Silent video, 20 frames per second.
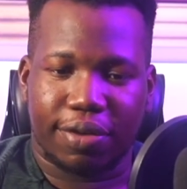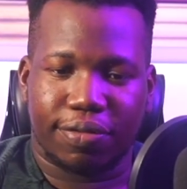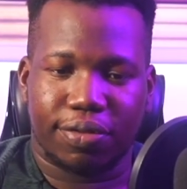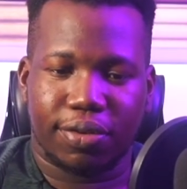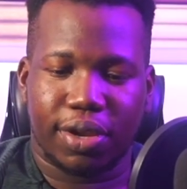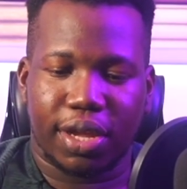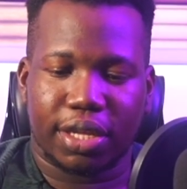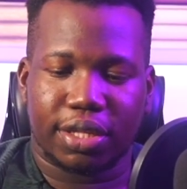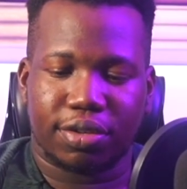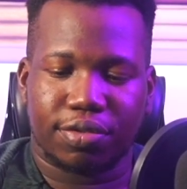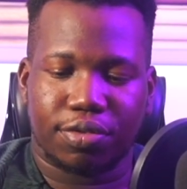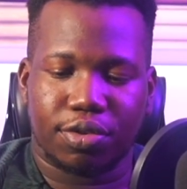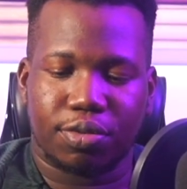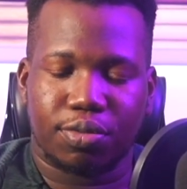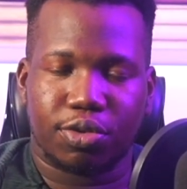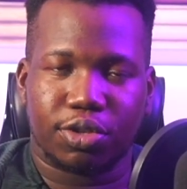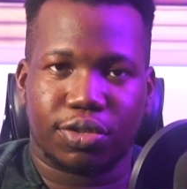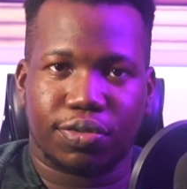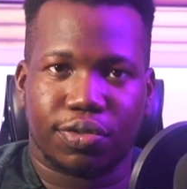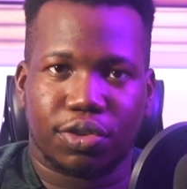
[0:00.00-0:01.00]
I feel like the
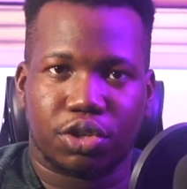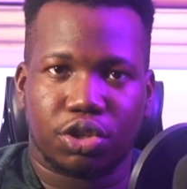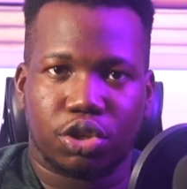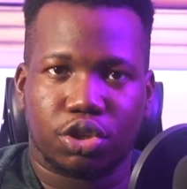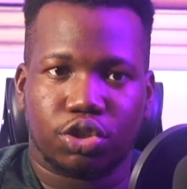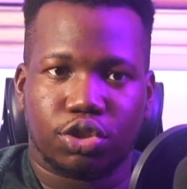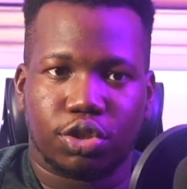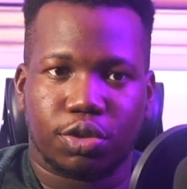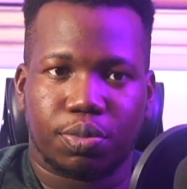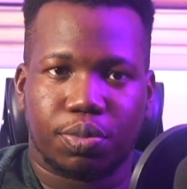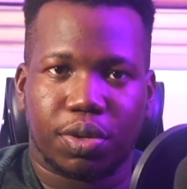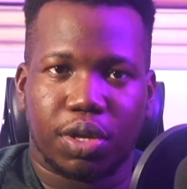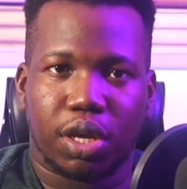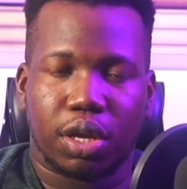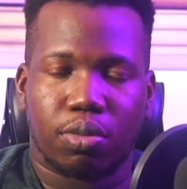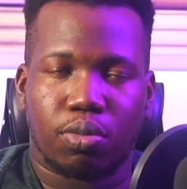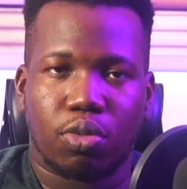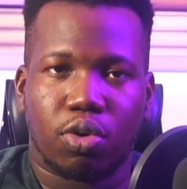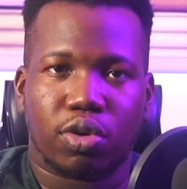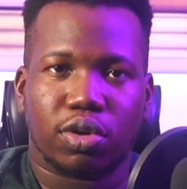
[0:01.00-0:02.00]
real motivation should
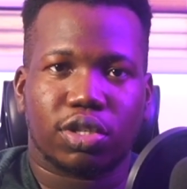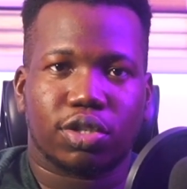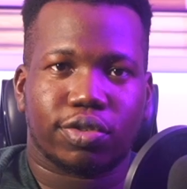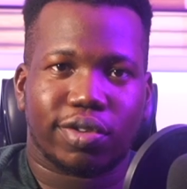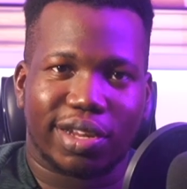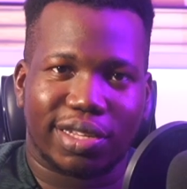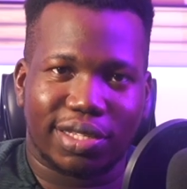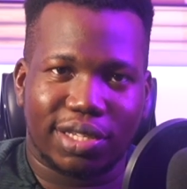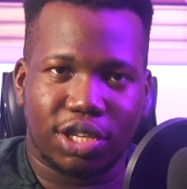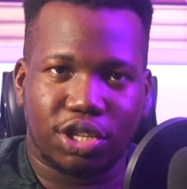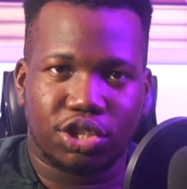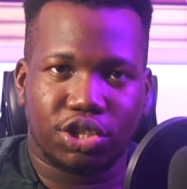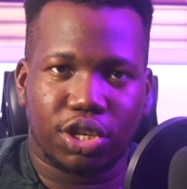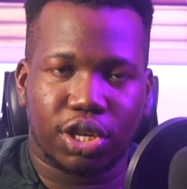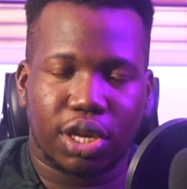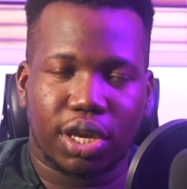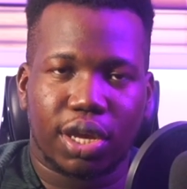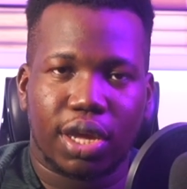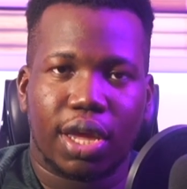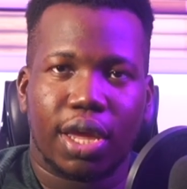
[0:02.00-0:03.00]
be more
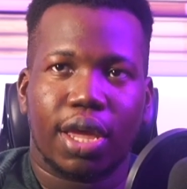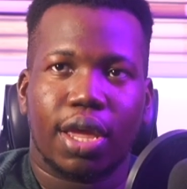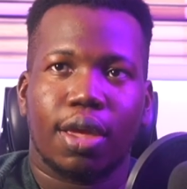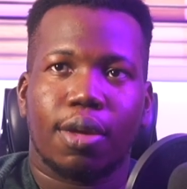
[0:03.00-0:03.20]
strategic,